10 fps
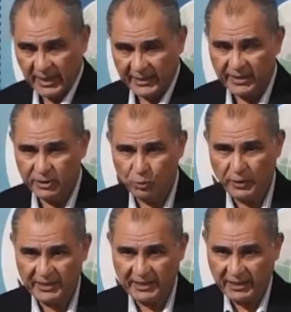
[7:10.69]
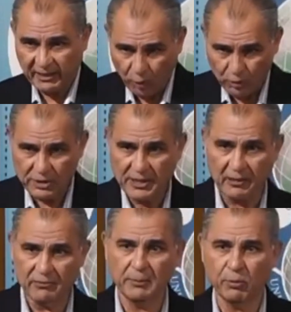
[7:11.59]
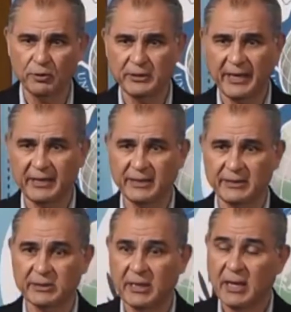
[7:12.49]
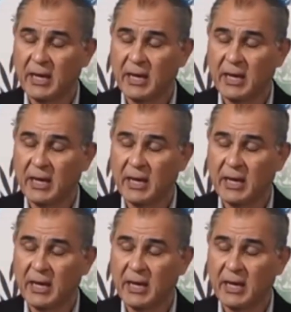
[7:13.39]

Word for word: and in U K they closed down the polytechnics,